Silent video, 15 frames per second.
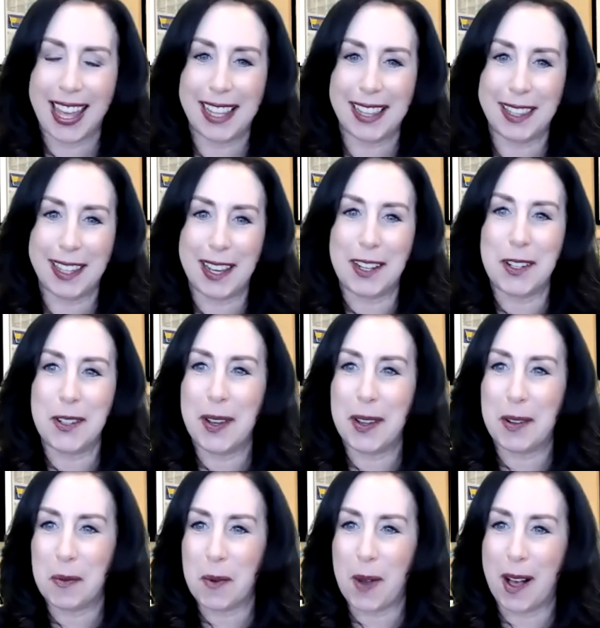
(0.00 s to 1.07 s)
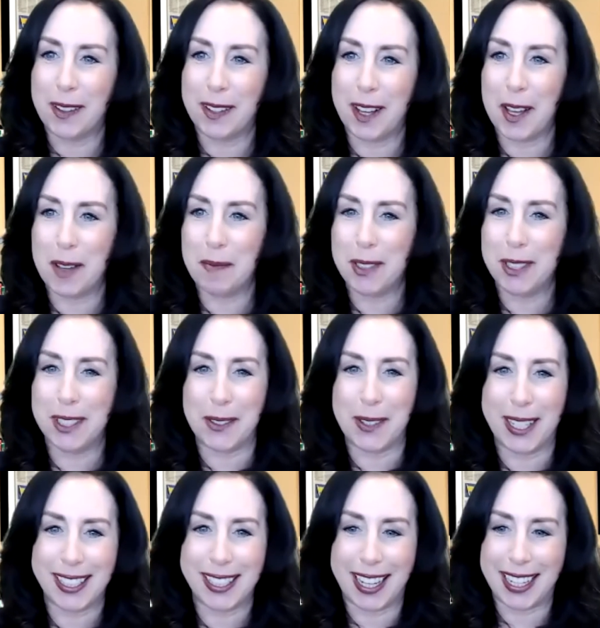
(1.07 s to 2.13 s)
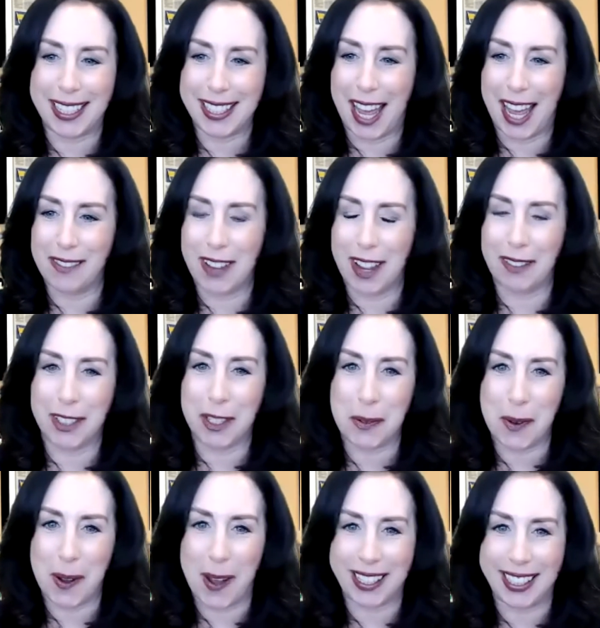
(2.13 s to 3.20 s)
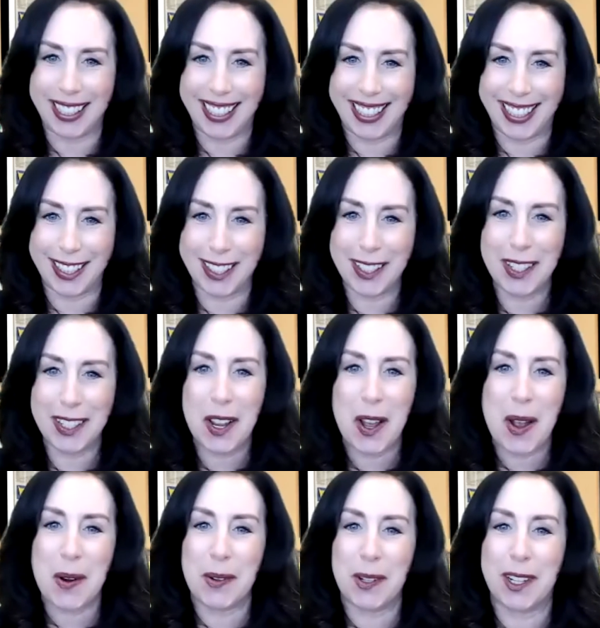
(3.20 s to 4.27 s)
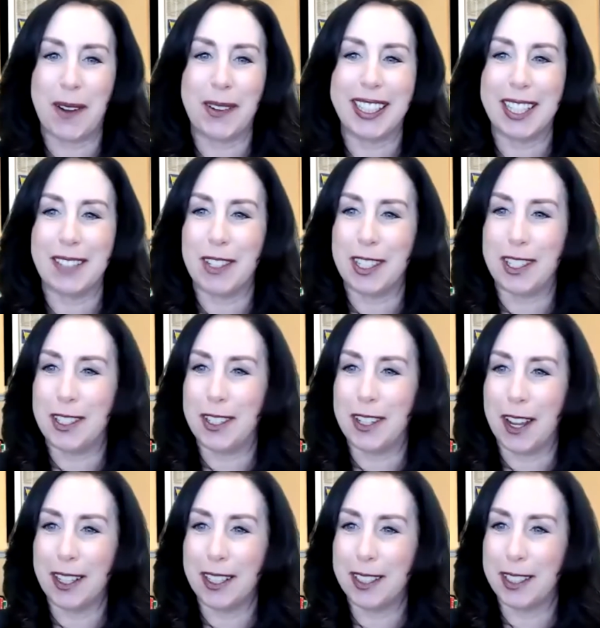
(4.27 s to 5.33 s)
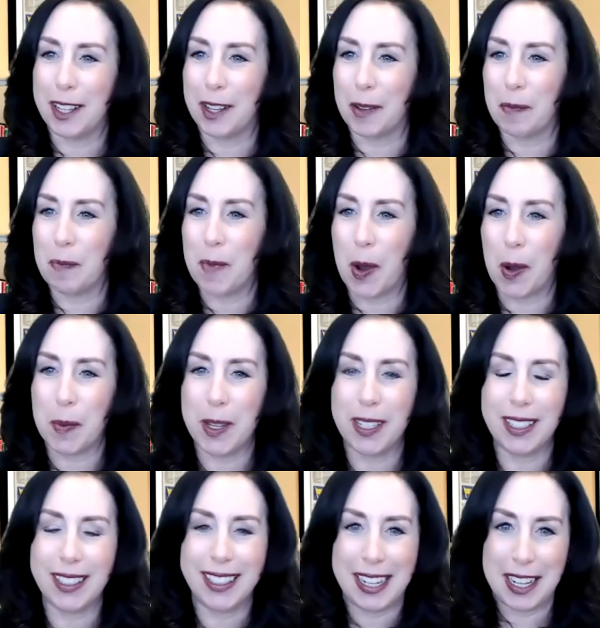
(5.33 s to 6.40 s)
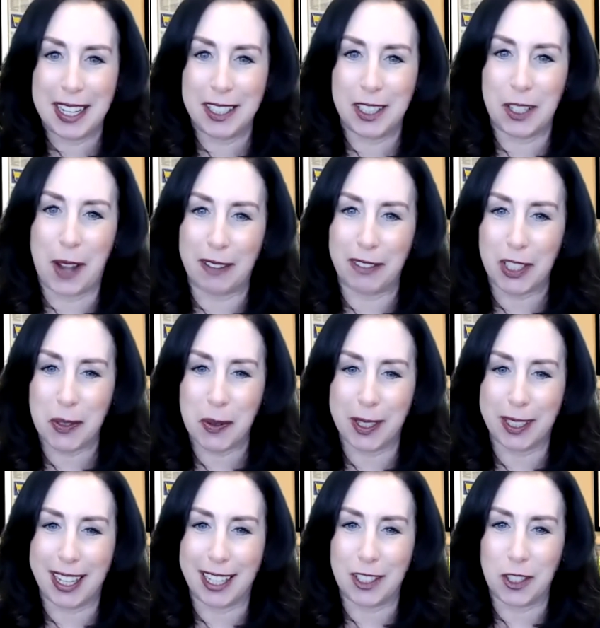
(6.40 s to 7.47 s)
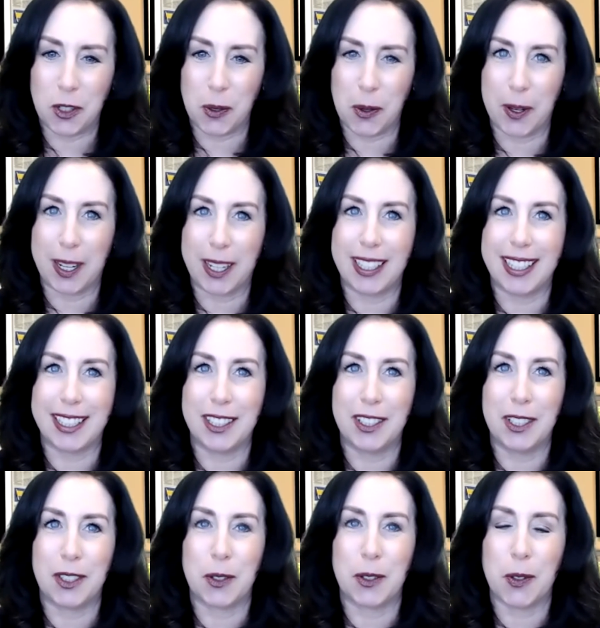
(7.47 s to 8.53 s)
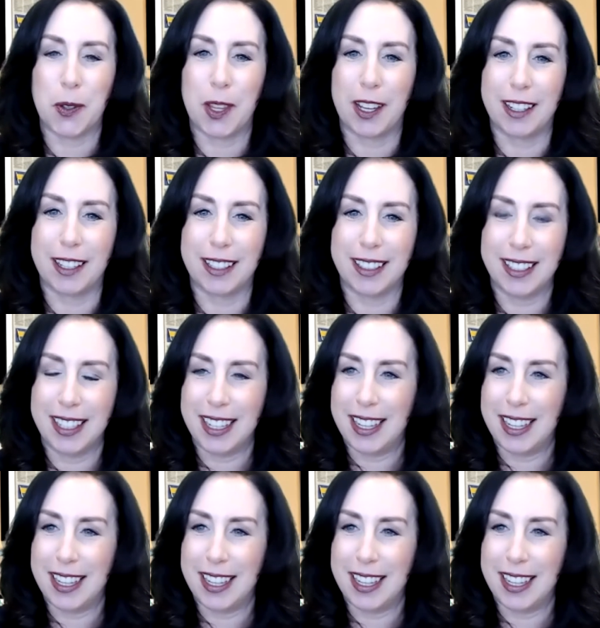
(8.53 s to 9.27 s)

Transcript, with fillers: Hello and welcome. So excited to have everyone here. We're going to give it just a moment so everyone can join into the